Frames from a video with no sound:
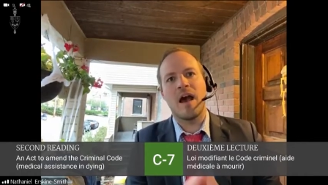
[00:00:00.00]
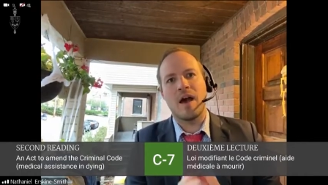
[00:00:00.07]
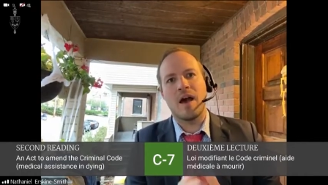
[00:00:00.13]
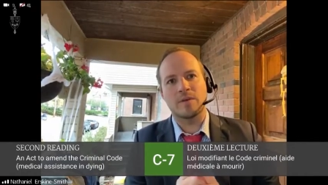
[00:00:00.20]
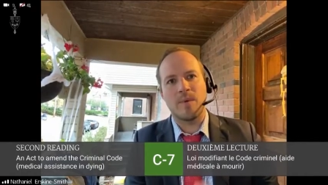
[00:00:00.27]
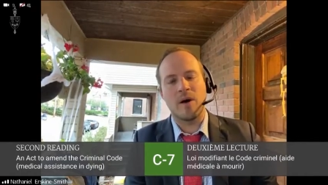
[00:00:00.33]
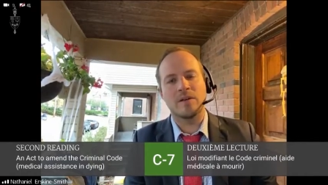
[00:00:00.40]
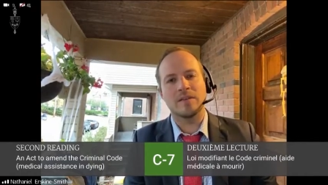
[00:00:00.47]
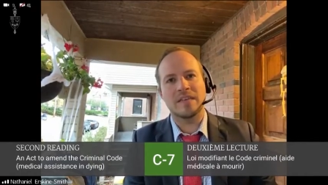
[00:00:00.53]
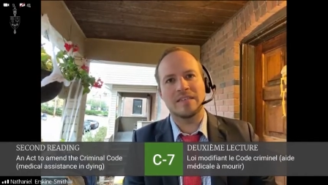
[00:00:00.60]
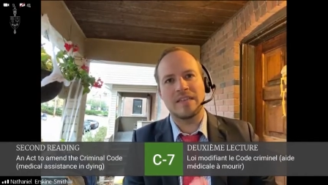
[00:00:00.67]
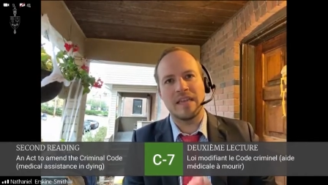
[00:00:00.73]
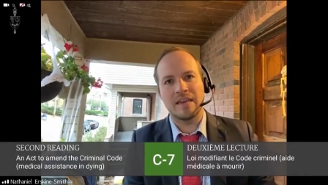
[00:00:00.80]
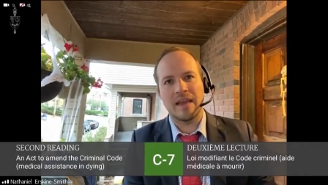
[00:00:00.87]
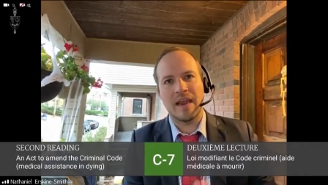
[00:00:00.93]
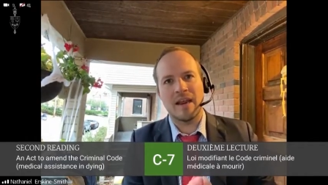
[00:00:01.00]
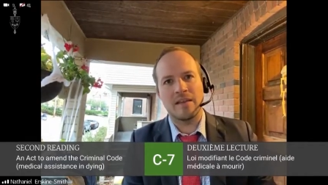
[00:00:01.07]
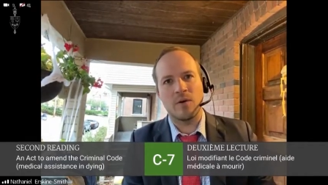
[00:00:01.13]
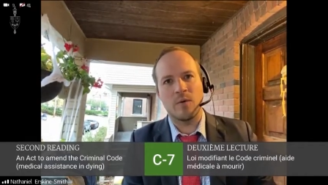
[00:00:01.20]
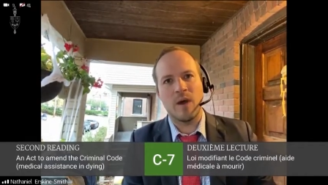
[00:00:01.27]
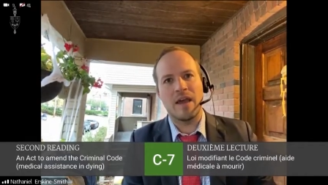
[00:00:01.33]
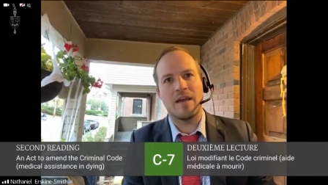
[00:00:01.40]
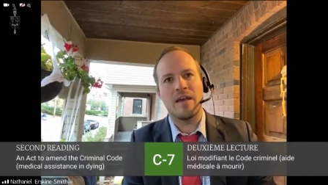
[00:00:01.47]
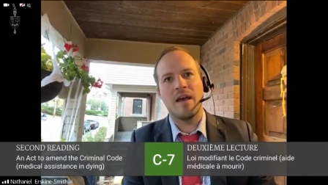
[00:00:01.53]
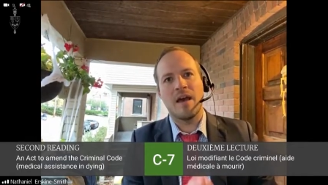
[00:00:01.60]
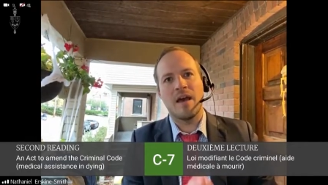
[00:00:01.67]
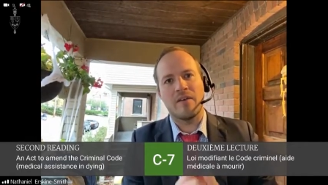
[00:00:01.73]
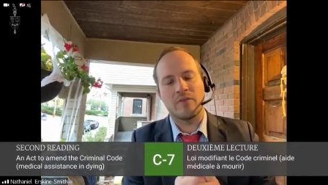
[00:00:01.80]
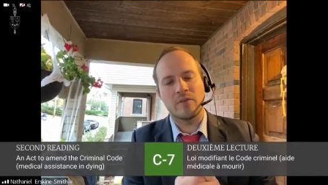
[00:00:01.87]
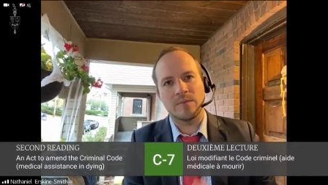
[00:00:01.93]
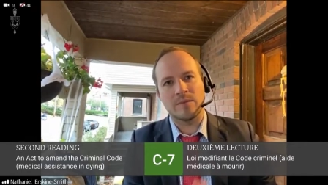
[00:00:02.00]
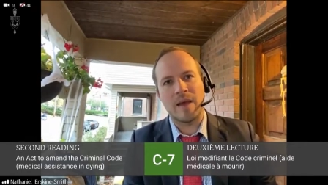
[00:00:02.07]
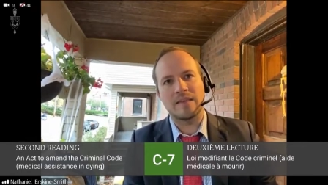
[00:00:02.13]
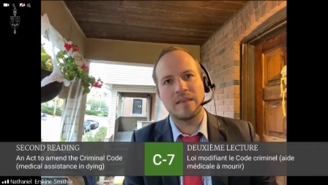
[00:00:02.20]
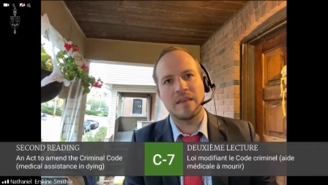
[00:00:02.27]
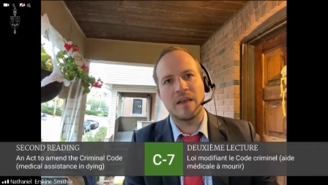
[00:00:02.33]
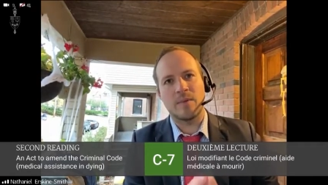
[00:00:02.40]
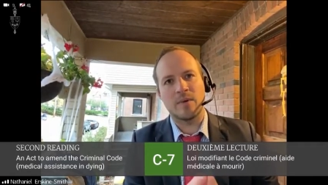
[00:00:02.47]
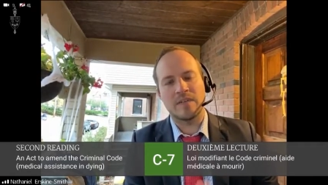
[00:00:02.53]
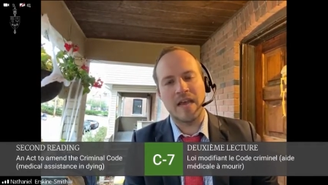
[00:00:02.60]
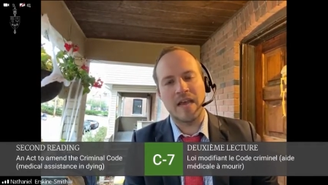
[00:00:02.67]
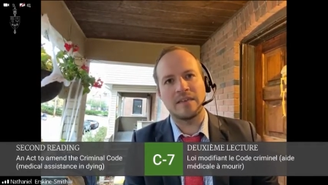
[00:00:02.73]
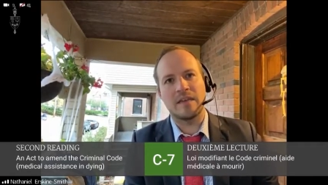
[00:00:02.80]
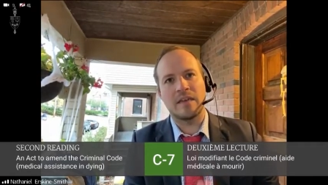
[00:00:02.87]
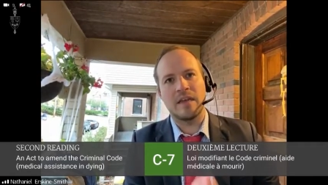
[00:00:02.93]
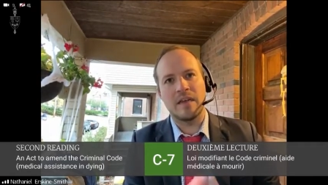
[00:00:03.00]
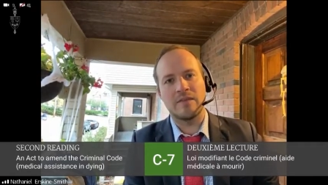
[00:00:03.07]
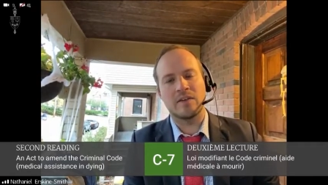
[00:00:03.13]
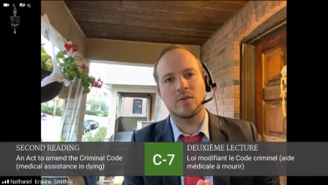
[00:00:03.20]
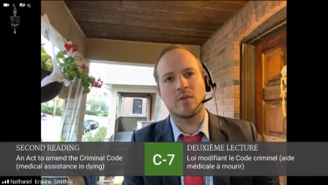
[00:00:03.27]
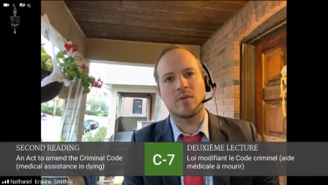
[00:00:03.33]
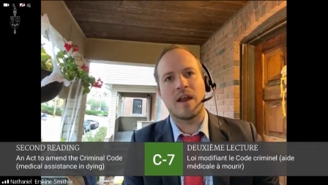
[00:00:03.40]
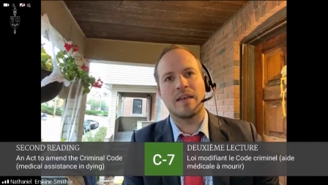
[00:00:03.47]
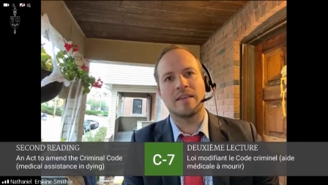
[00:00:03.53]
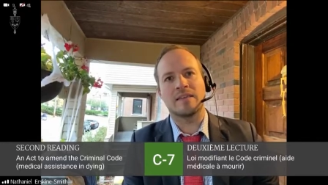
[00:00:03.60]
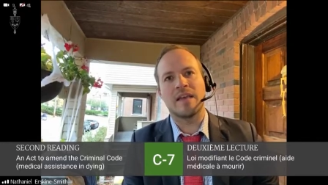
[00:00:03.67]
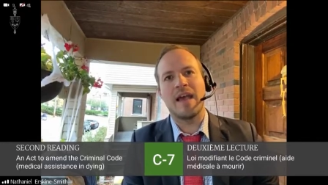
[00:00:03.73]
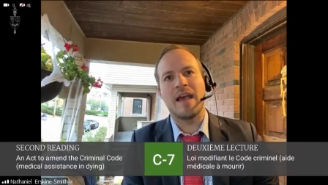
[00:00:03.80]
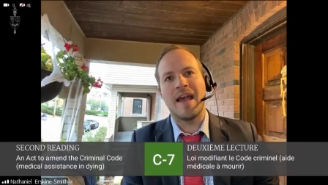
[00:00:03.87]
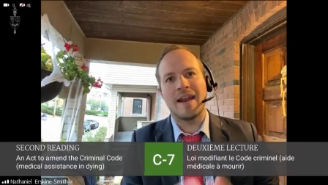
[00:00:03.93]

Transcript: I wish politics didn't get in the way of respecting and protecting individual rights.